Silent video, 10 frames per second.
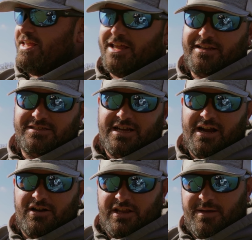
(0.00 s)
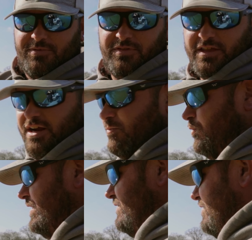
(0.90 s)
in that desired depth that I
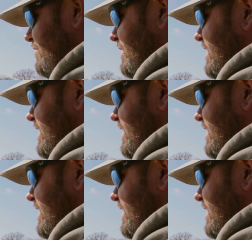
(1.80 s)
want it to.